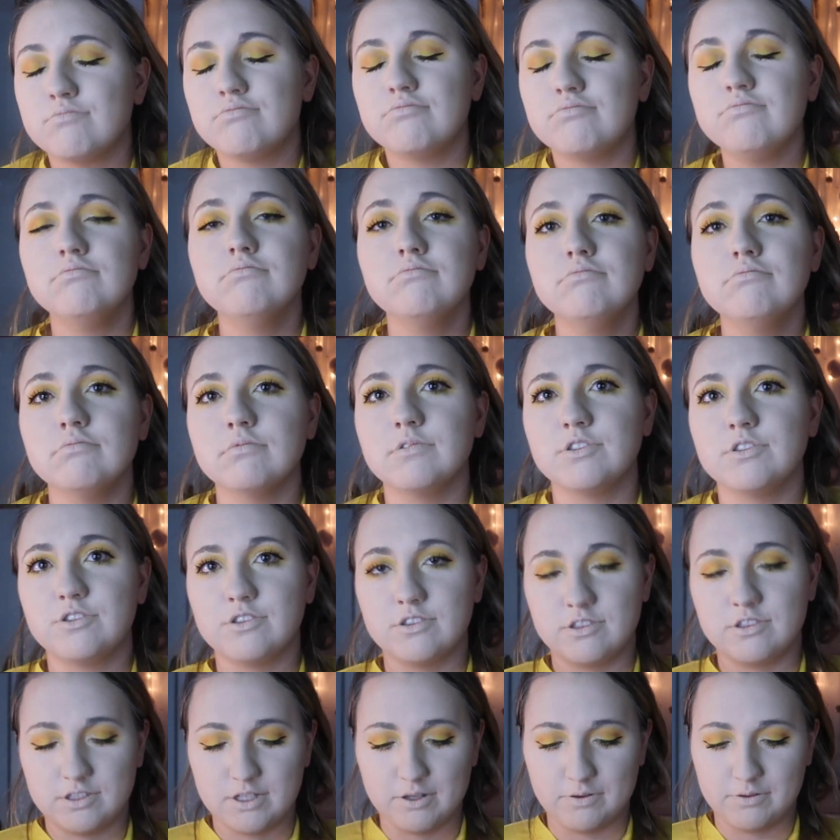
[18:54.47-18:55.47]
it's
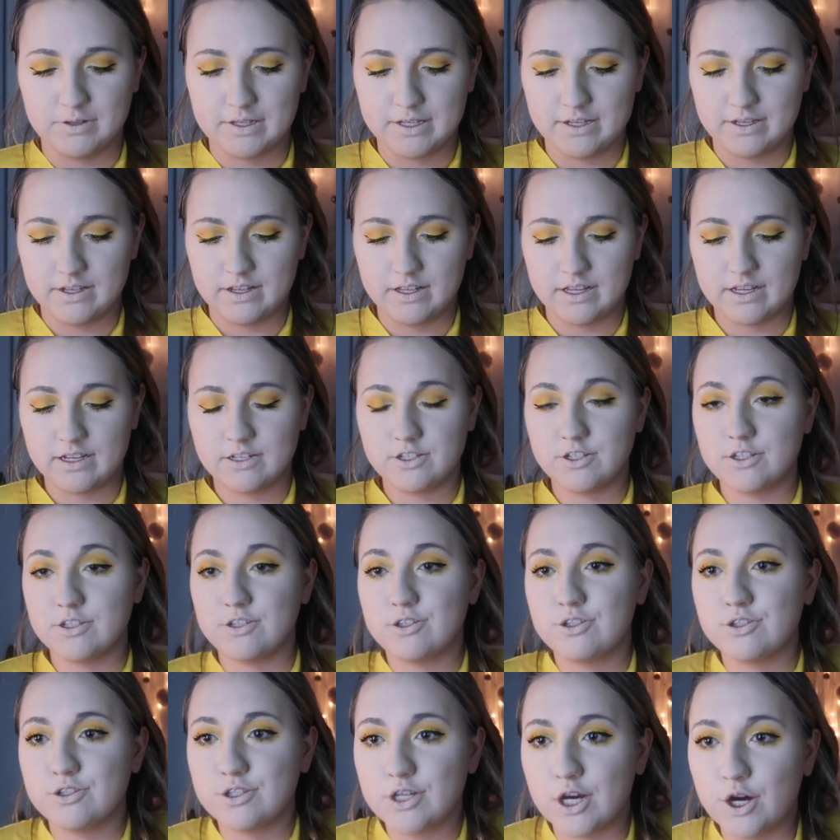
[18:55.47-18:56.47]
just so good. Like, it's
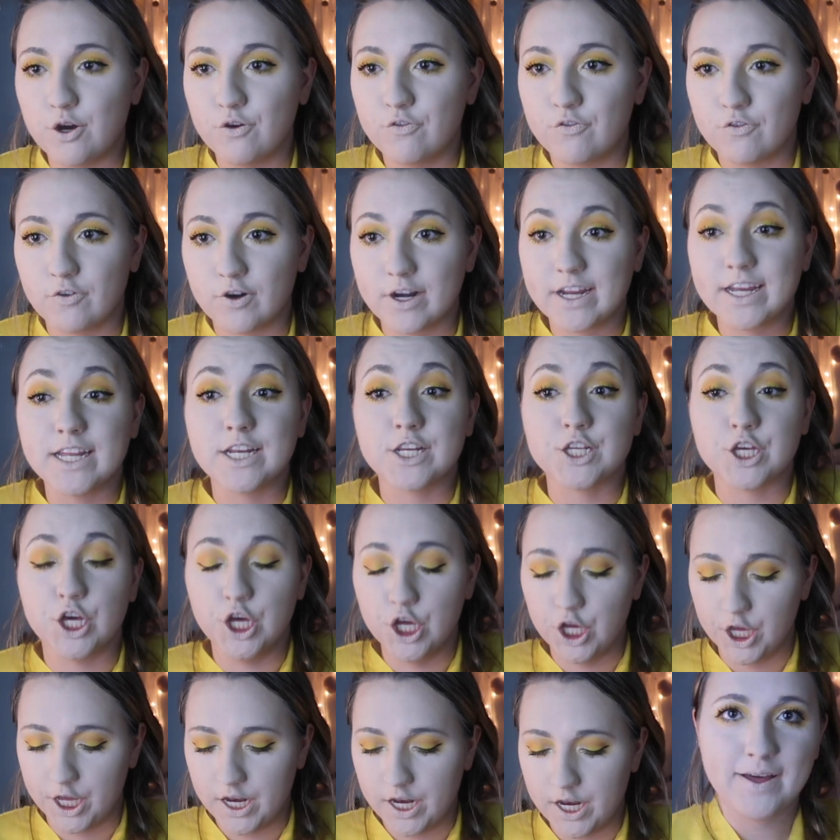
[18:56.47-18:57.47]
just so freaking
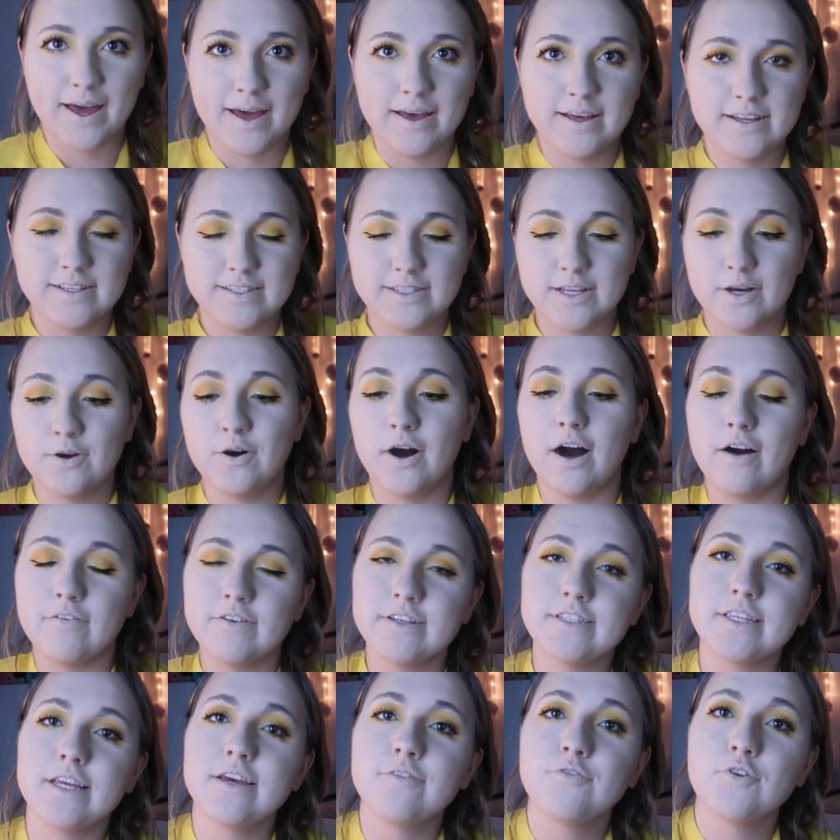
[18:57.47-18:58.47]
good. Okay, so
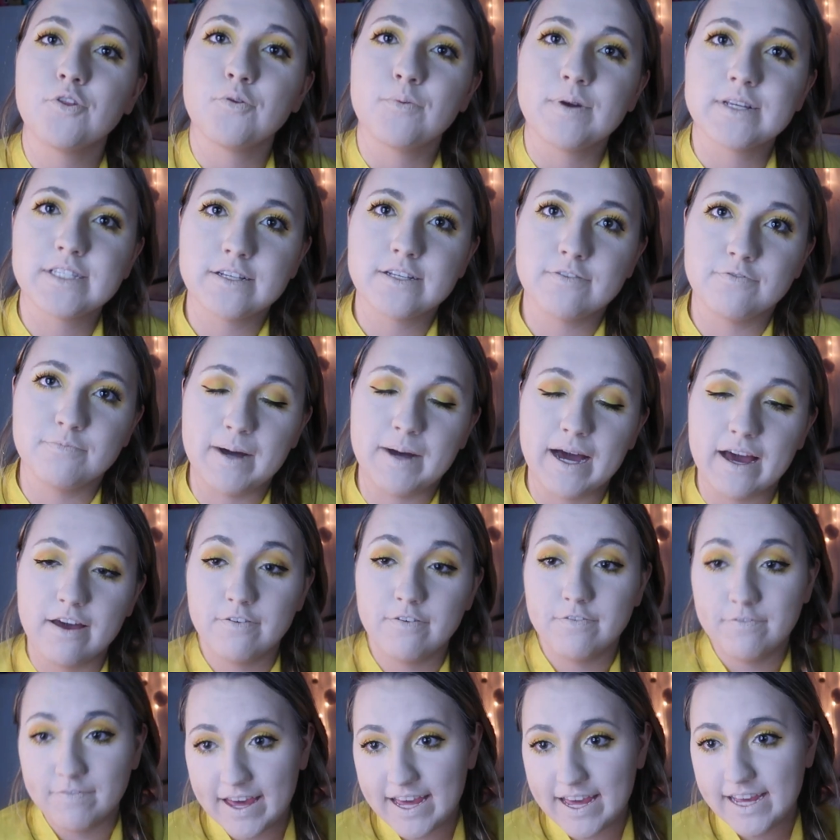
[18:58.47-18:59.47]
obviously for the rest of my
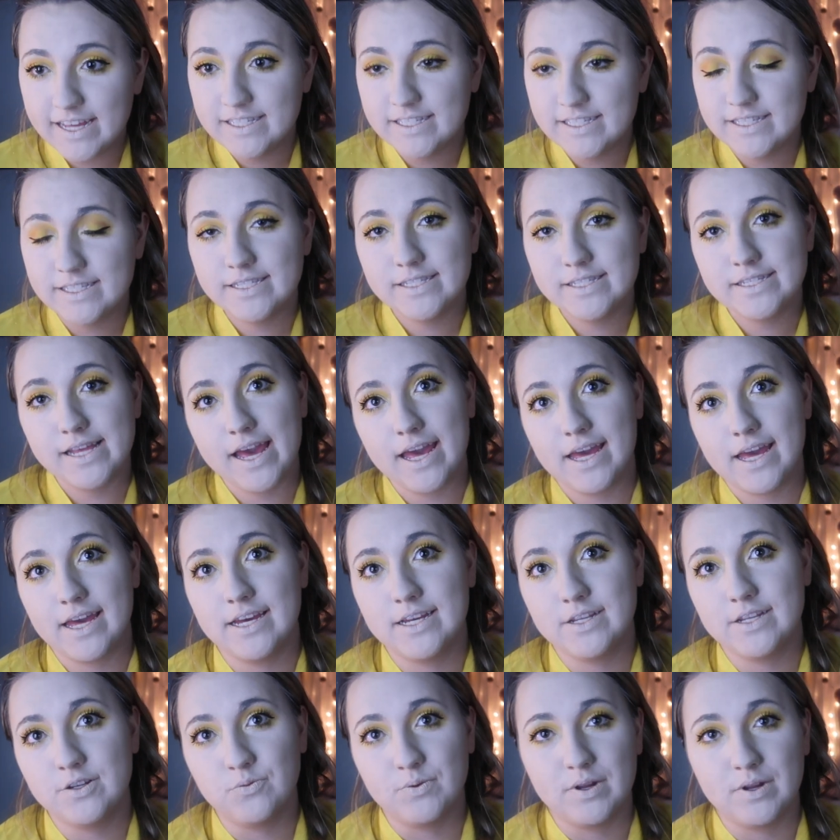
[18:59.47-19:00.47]
face
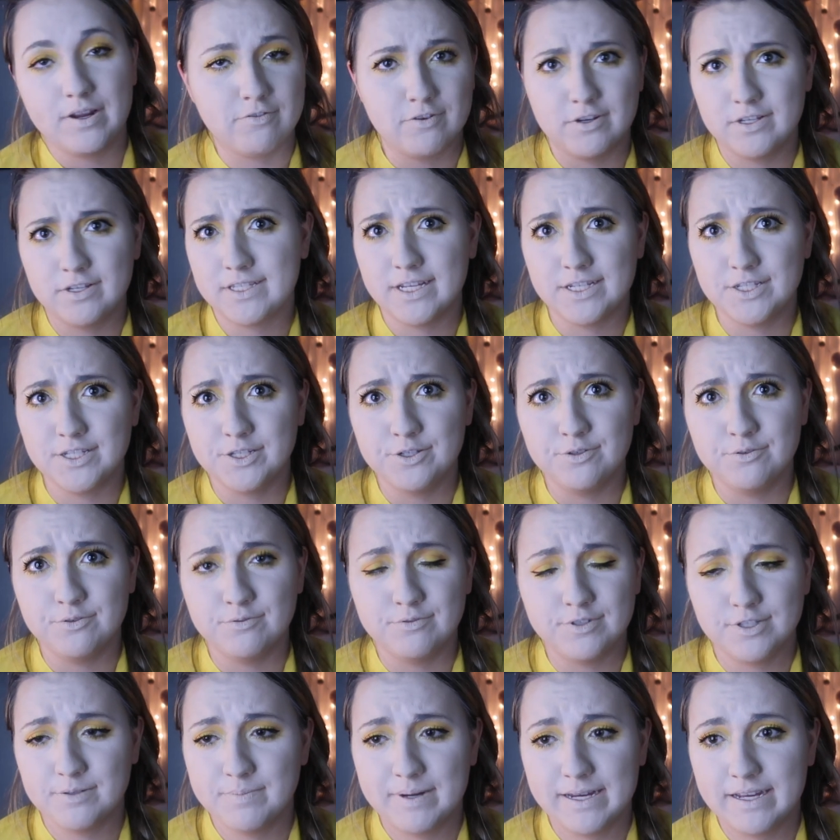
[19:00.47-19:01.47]
and whatever else I
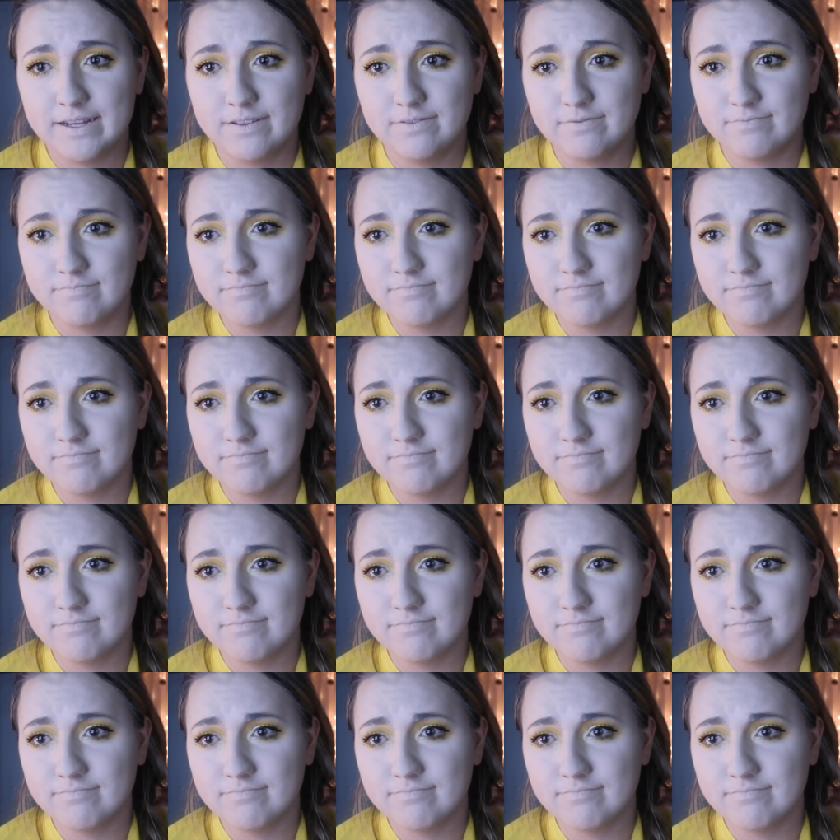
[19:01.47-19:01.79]
do to my